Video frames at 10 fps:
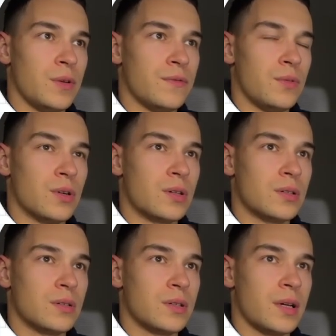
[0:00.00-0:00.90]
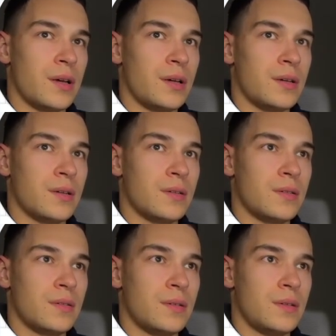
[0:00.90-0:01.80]
Okay.
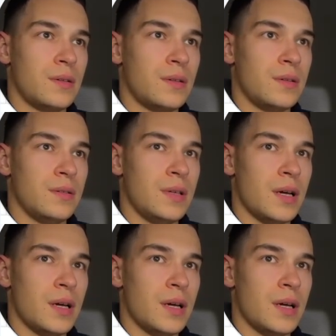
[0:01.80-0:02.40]
Yeah,